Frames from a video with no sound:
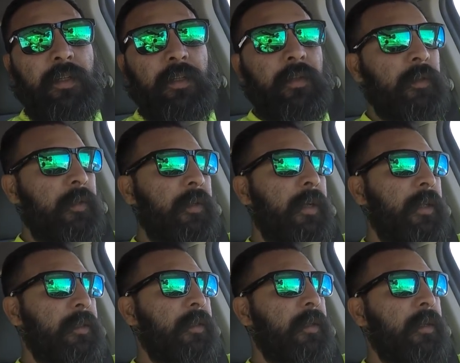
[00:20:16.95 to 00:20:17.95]
look
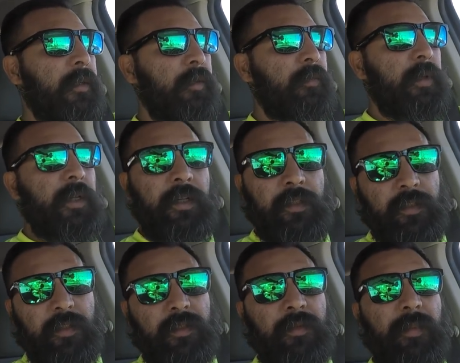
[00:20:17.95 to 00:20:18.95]
nicer, and it'll be
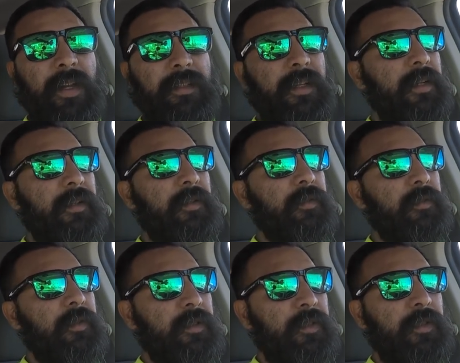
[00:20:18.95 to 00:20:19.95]
easier to maintain.
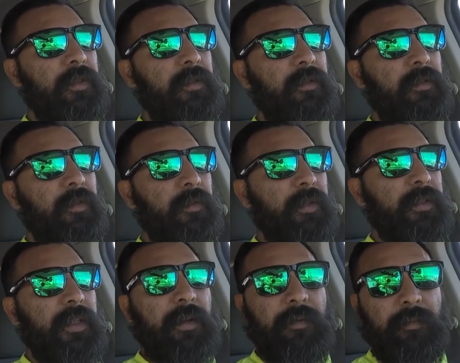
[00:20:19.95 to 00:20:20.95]
It should only
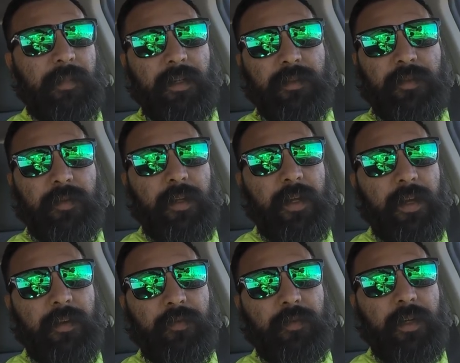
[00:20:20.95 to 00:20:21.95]
take me about
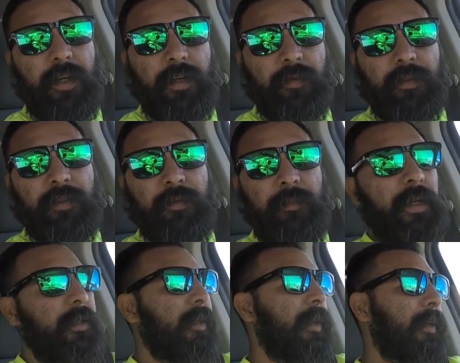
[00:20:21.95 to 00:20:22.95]
2.5 to 3 hours to
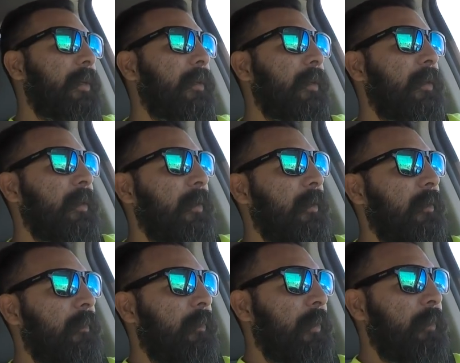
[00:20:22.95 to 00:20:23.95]
maintain it
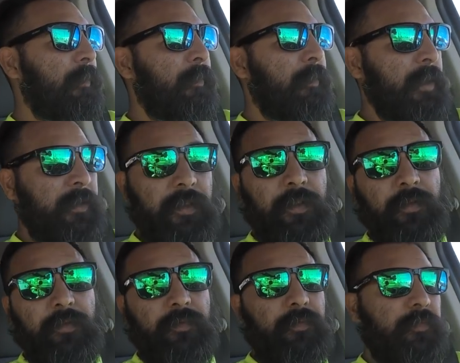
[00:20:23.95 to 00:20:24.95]

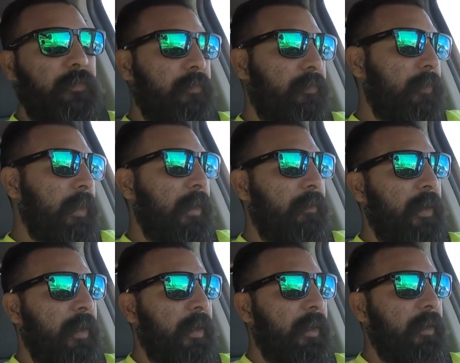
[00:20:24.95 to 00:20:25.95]
myself. Now, if
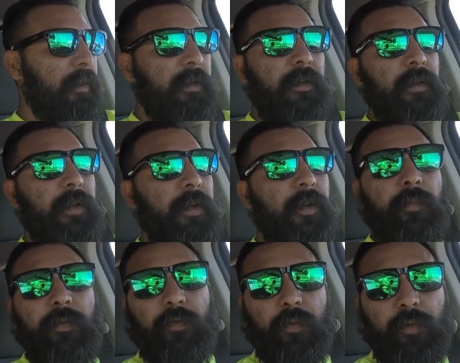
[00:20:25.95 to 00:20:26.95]
I get
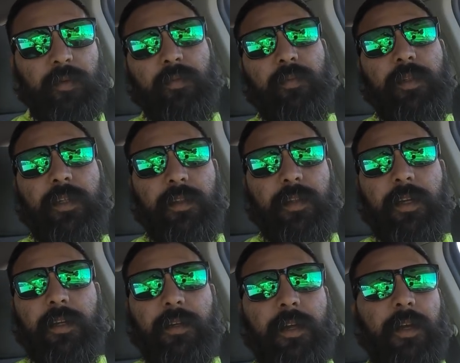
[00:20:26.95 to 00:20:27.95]
help, of course, we'll cut
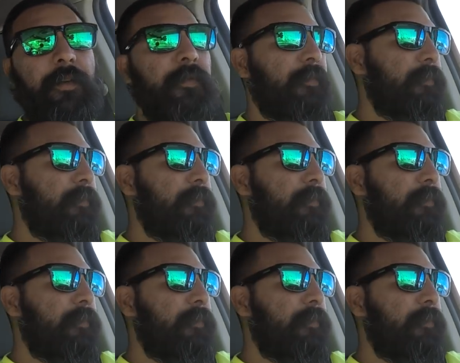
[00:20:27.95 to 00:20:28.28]
that in half.